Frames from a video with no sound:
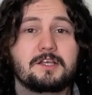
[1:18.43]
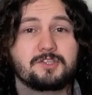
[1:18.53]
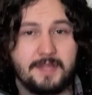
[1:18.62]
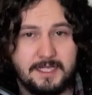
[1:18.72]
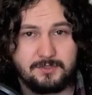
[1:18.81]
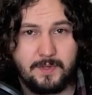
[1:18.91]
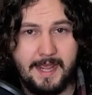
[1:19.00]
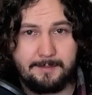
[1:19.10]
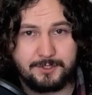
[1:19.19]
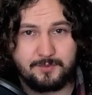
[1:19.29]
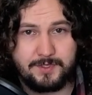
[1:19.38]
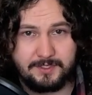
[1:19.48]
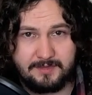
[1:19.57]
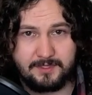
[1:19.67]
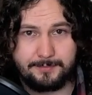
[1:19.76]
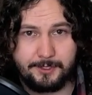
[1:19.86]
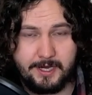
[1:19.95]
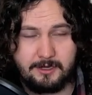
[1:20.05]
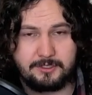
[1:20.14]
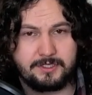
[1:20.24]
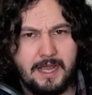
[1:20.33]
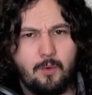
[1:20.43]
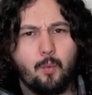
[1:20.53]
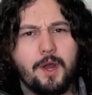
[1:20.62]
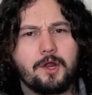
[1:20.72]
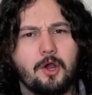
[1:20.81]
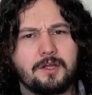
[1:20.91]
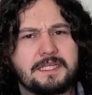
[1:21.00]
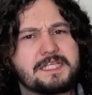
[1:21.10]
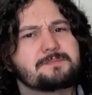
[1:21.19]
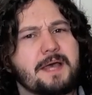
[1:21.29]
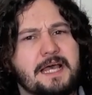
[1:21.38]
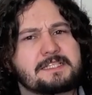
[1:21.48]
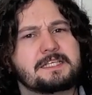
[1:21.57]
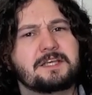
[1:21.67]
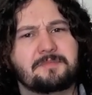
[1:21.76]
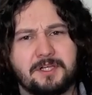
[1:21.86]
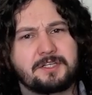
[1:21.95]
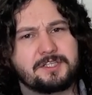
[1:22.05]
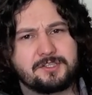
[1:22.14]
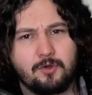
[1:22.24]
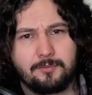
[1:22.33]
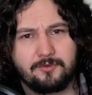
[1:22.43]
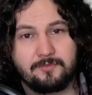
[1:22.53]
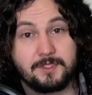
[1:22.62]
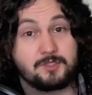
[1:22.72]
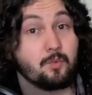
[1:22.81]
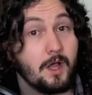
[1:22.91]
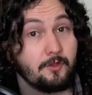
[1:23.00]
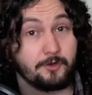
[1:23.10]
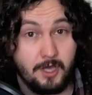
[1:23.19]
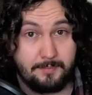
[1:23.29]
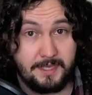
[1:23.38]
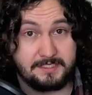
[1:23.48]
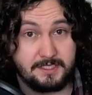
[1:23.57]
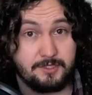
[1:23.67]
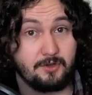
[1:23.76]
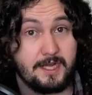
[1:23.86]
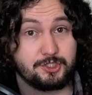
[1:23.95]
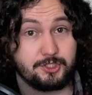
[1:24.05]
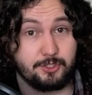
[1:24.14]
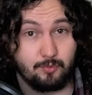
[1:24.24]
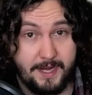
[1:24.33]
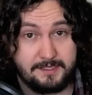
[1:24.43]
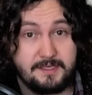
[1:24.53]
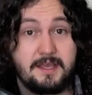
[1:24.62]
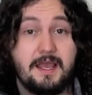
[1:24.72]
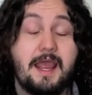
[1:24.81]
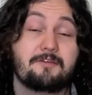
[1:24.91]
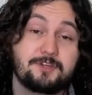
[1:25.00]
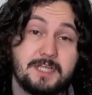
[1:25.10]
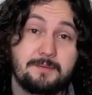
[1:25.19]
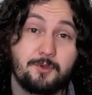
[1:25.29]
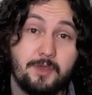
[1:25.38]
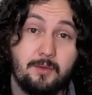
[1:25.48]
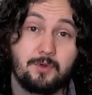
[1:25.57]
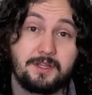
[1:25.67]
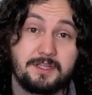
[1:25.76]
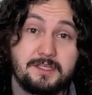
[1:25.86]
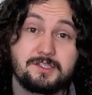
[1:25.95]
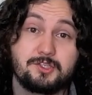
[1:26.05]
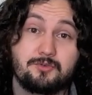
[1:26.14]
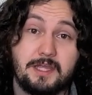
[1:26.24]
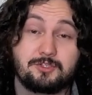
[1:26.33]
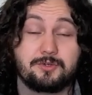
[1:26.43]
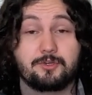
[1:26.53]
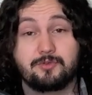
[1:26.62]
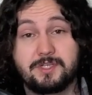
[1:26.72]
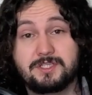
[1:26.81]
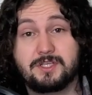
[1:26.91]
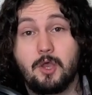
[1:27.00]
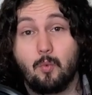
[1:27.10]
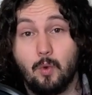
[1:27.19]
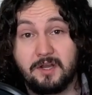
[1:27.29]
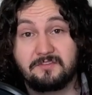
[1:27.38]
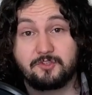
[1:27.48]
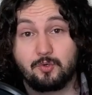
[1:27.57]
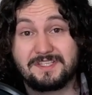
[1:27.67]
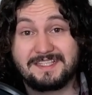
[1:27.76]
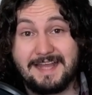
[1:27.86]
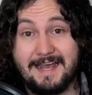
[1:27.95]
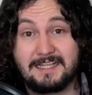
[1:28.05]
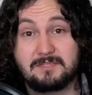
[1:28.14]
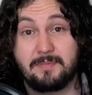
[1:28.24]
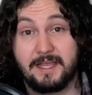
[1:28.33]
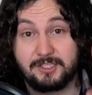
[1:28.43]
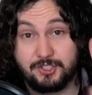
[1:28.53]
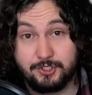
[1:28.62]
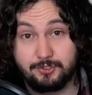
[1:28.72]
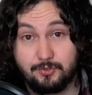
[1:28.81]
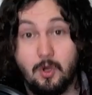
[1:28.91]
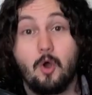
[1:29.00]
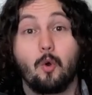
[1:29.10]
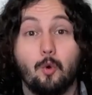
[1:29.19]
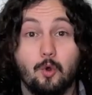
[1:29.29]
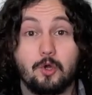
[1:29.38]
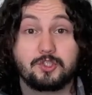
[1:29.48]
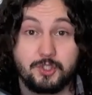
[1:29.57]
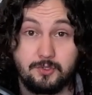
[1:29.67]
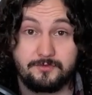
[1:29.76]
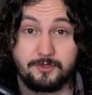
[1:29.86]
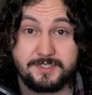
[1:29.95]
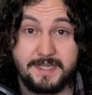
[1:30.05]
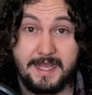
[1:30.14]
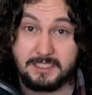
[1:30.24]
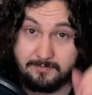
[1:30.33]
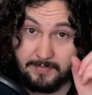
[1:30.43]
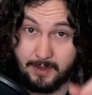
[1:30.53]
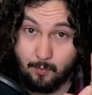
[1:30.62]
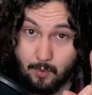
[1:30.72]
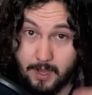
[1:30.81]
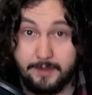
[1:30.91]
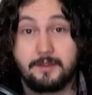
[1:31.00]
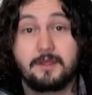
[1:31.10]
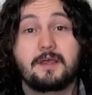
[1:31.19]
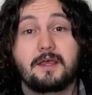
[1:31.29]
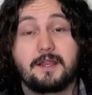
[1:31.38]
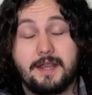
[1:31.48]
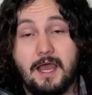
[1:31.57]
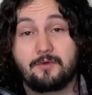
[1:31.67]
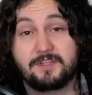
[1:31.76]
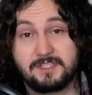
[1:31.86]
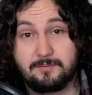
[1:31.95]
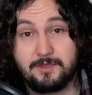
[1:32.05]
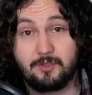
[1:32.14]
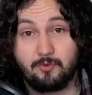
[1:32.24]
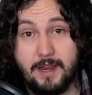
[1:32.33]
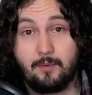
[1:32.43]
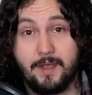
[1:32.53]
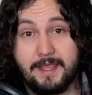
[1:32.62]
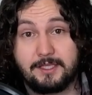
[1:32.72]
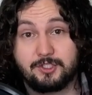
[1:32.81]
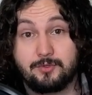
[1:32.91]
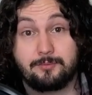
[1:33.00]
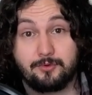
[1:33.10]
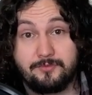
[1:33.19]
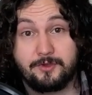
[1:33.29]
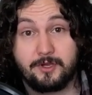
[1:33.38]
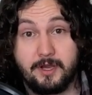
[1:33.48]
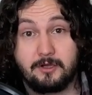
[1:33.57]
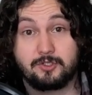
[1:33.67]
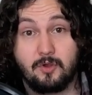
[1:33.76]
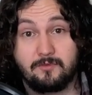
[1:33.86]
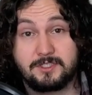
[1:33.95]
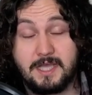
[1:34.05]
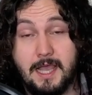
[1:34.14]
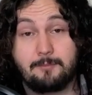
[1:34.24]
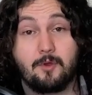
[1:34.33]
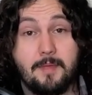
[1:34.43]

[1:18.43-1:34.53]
So that's what happens when you level up your character. Now, what are these pesky ability score improvements? Well, they're not pesky, they're actually great. Every time you get one of these, you get to increase one of your stats by 2 or 2 of your stats by 1. Now, this can be a great way to improve your character over time.